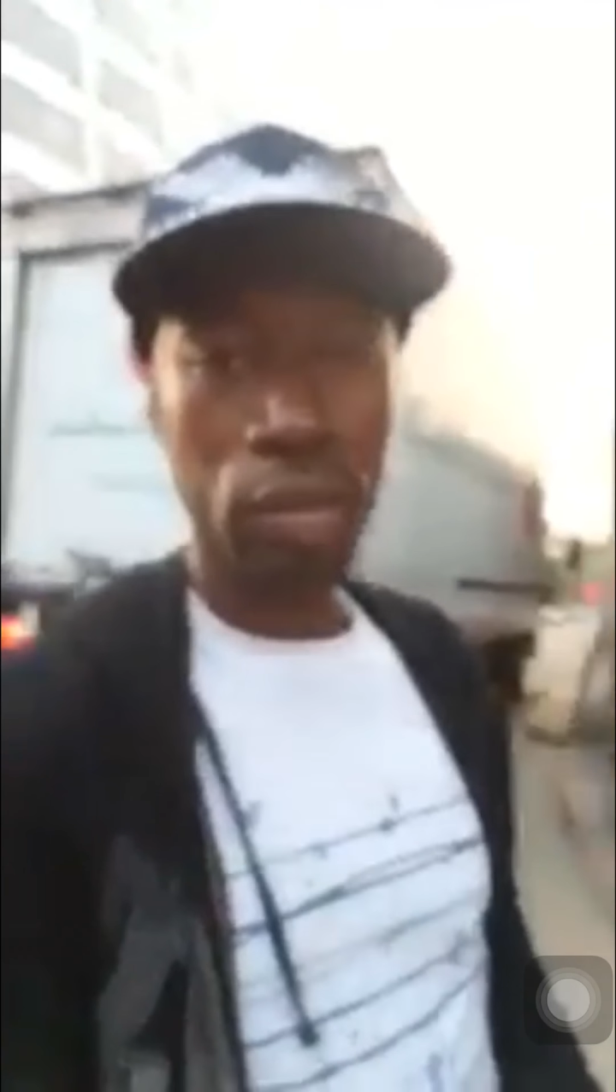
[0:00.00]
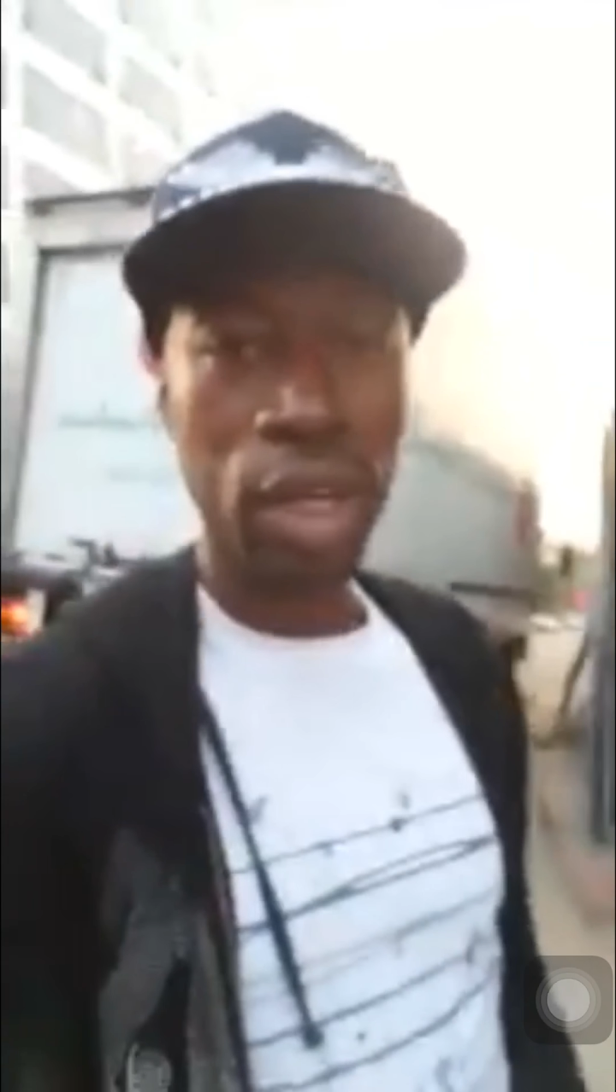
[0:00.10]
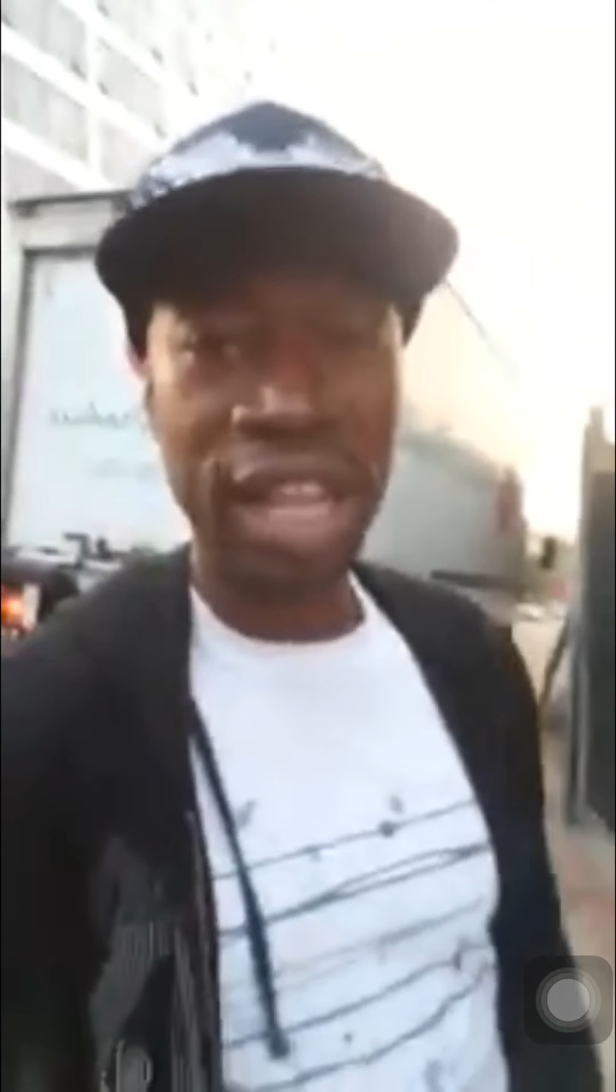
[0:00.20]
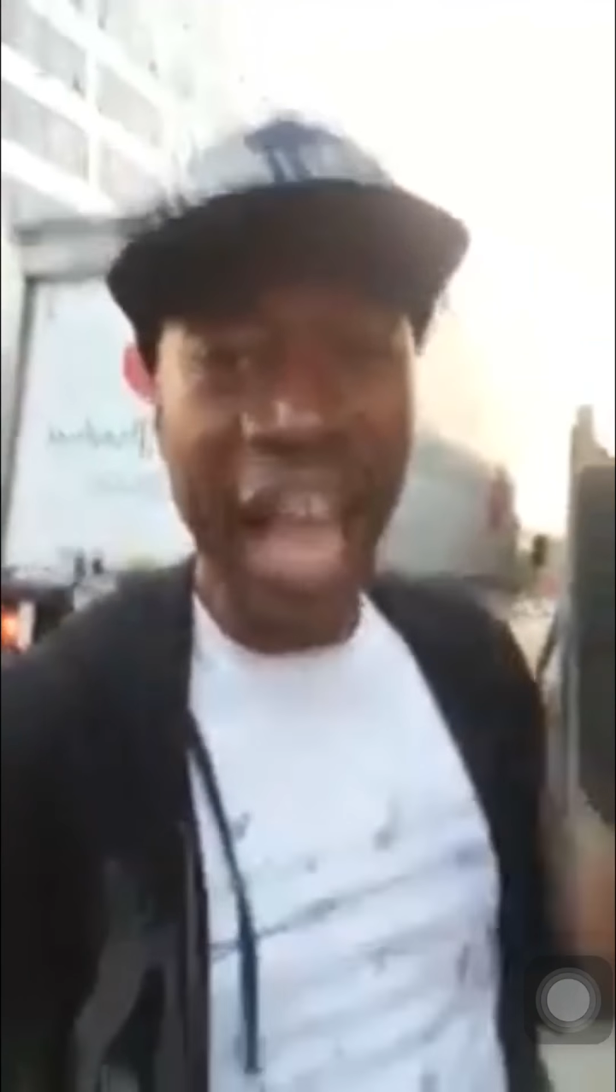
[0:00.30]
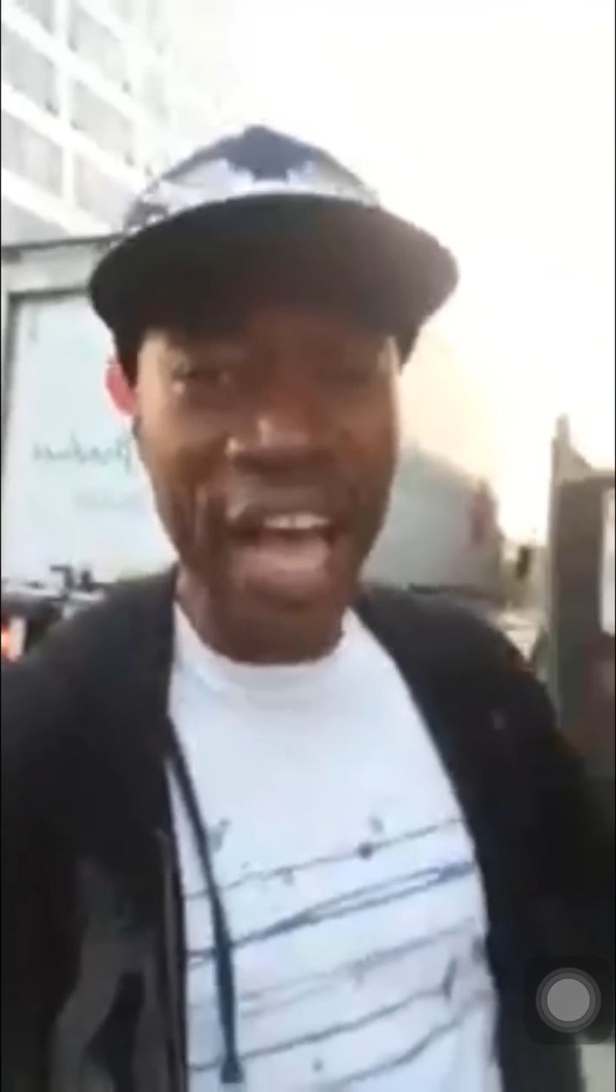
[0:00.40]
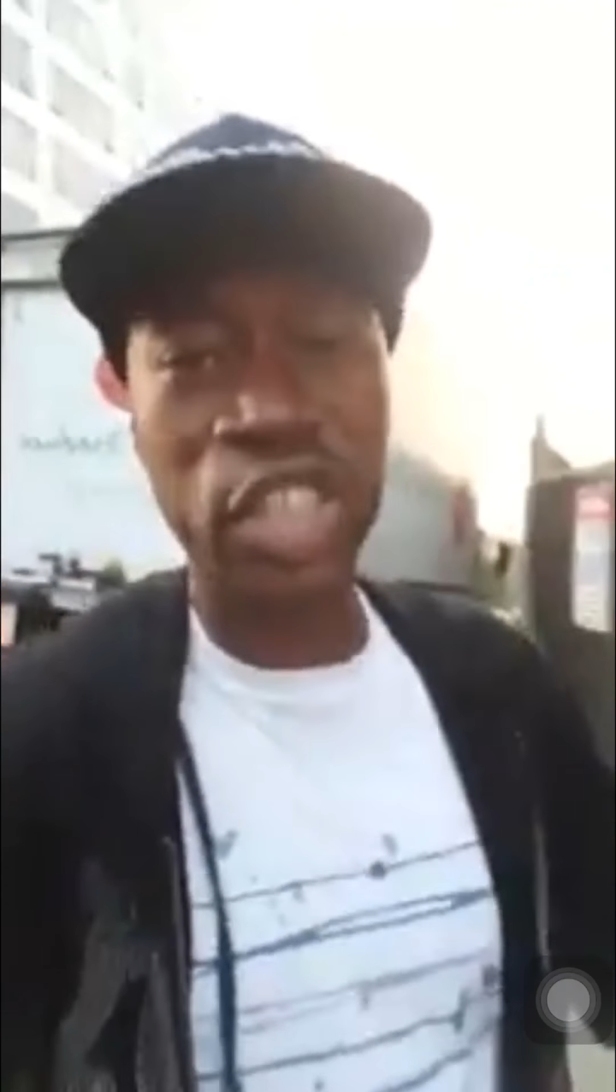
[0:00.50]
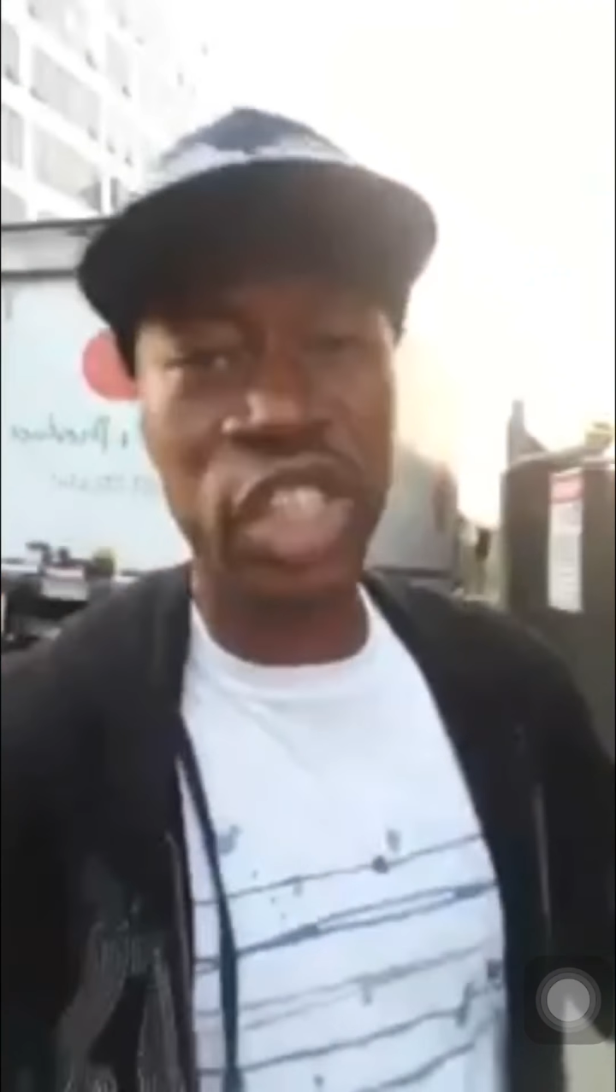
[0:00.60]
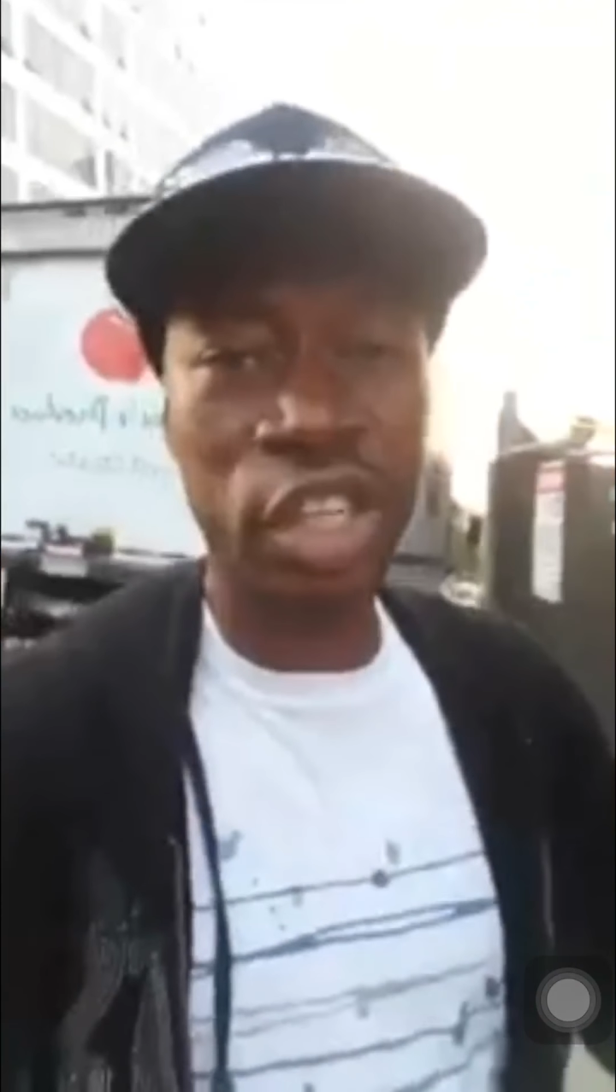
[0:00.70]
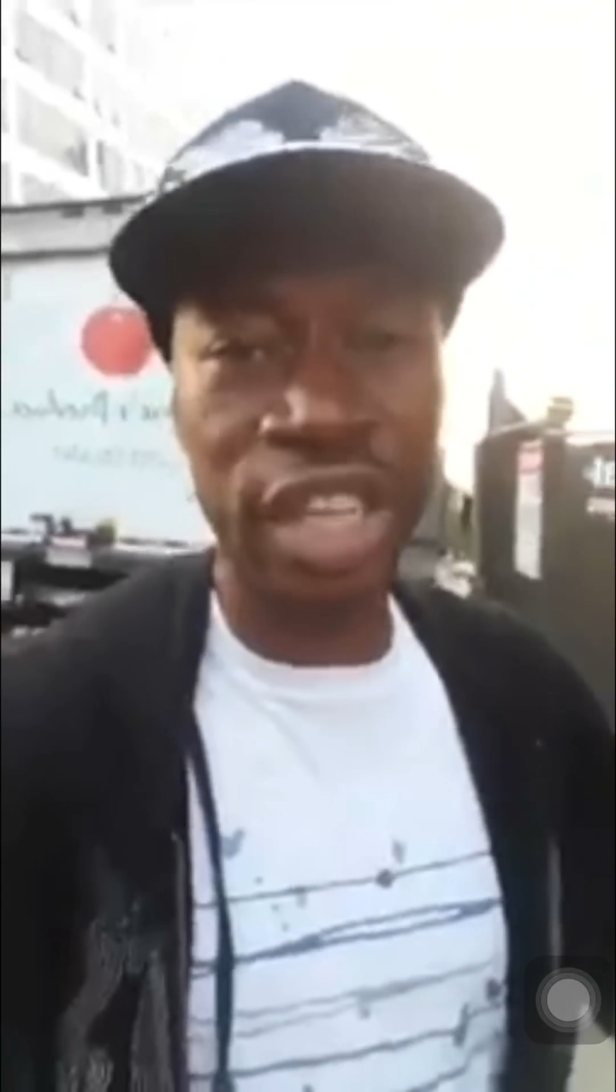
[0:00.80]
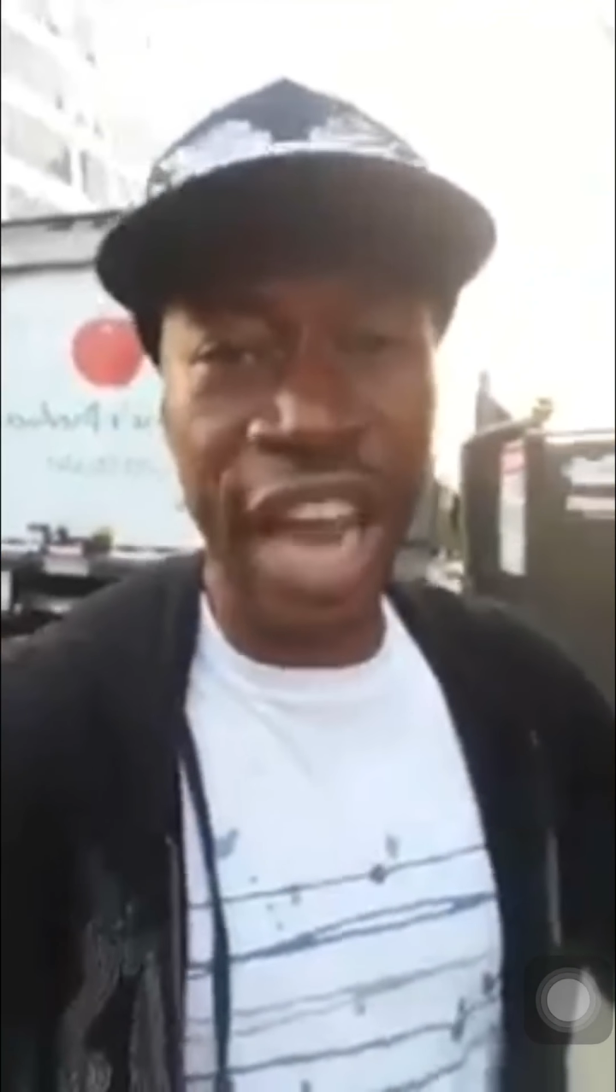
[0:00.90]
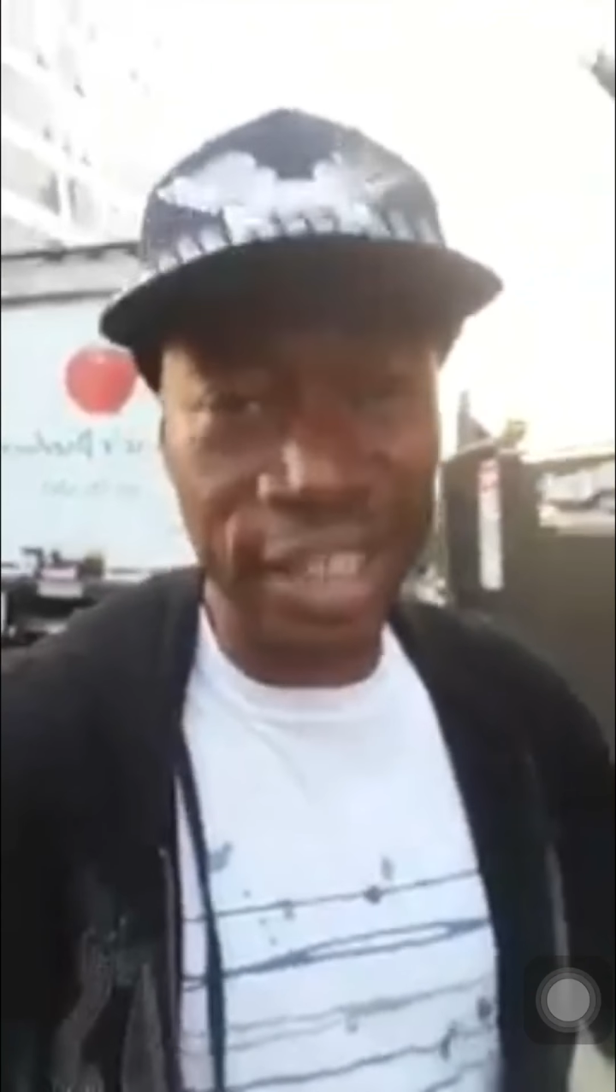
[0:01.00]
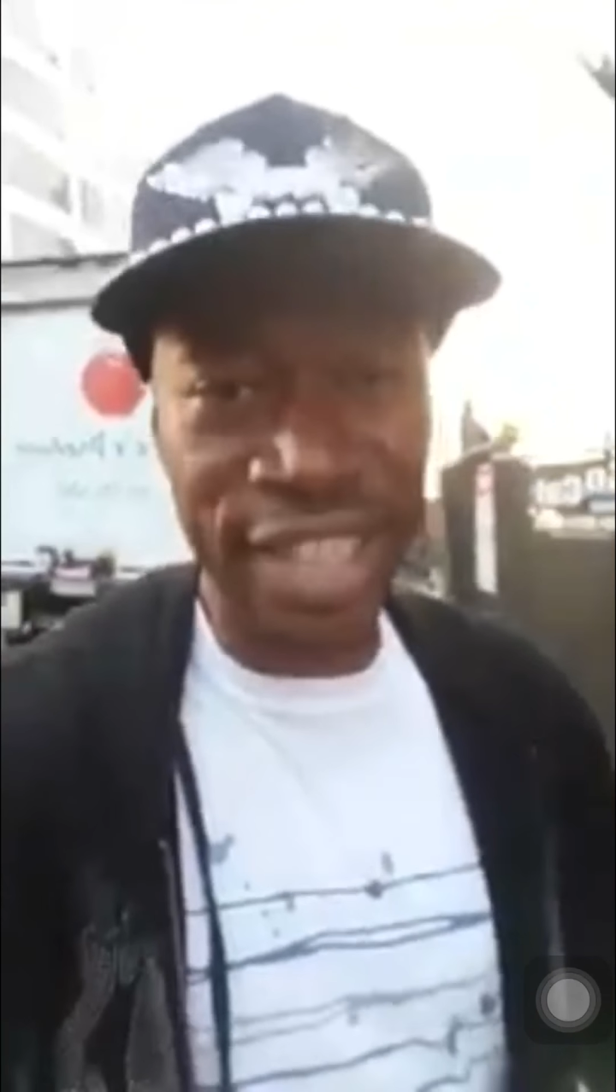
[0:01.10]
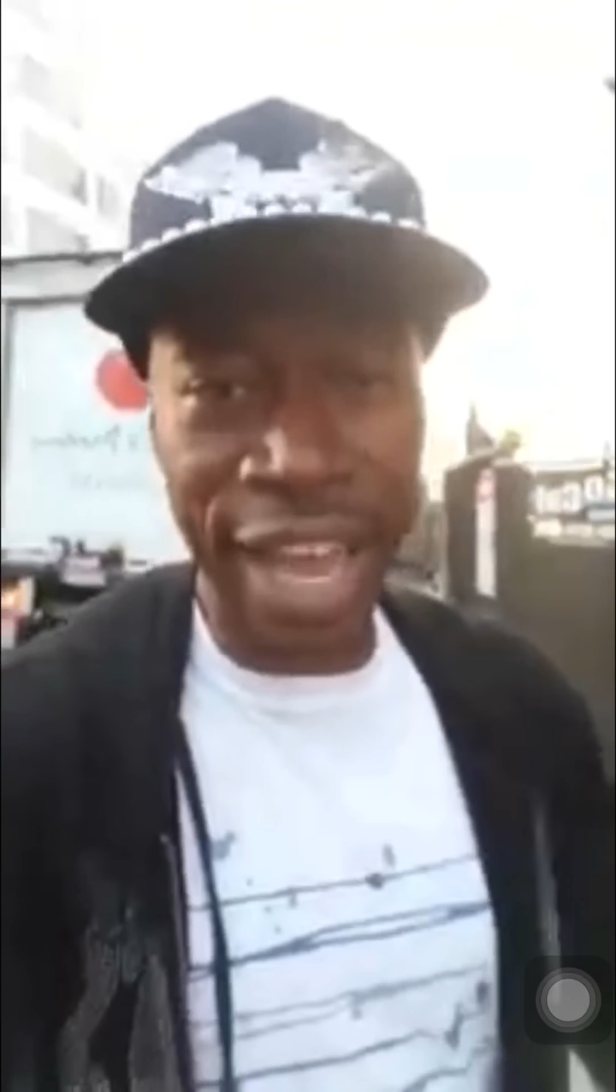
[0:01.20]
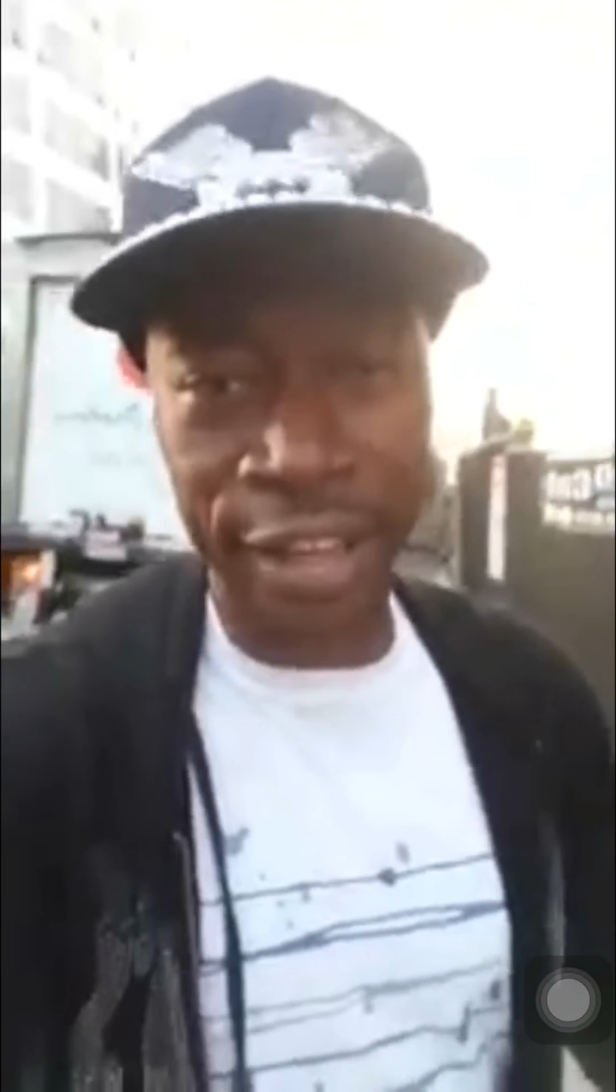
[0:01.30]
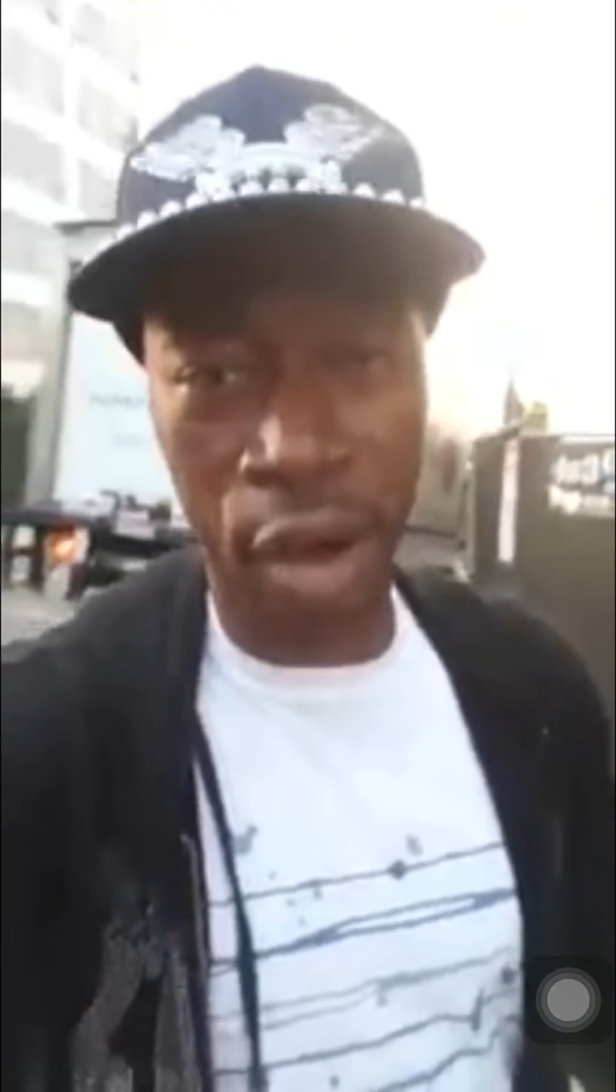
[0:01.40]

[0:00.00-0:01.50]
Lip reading: Lies he could not stand